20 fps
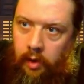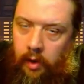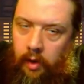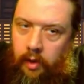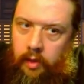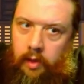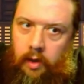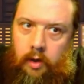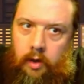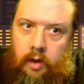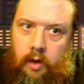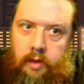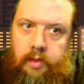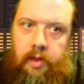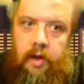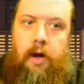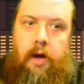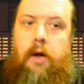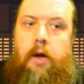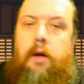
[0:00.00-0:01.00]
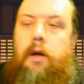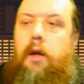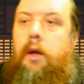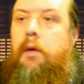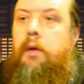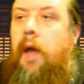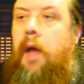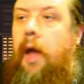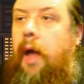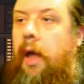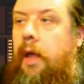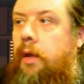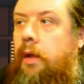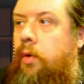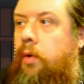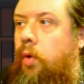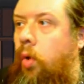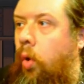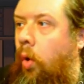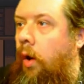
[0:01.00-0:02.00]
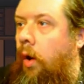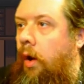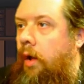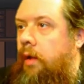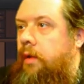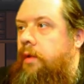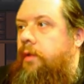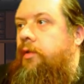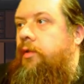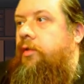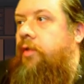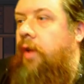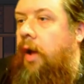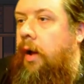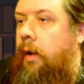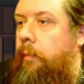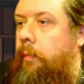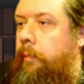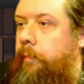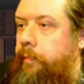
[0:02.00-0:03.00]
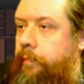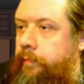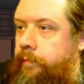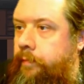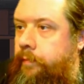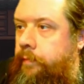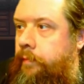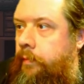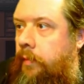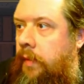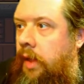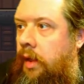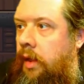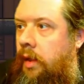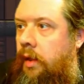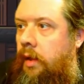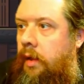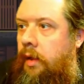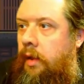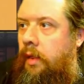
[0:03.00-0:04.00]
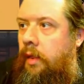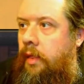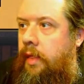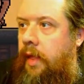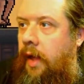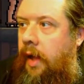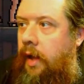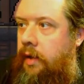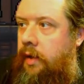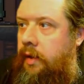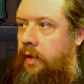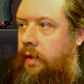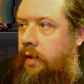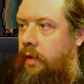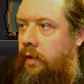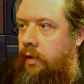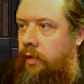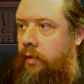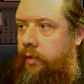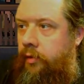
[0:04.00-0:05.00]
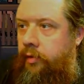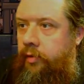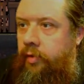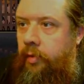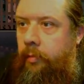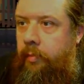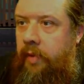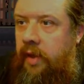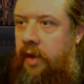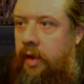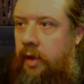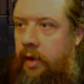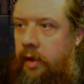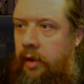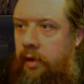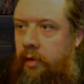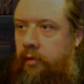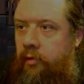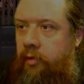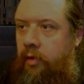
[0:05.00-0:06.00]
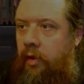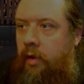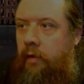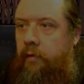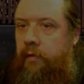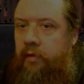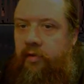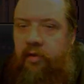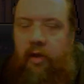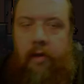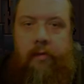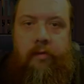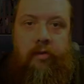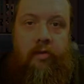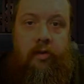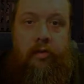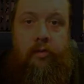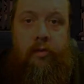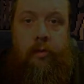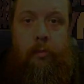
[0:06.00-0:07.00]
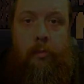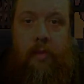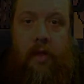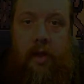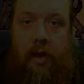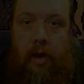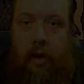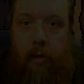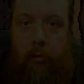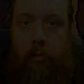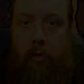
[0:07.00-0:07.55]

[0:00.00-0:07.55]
and they're not there. Okay, cool. So, that is the beginnings of a save system that I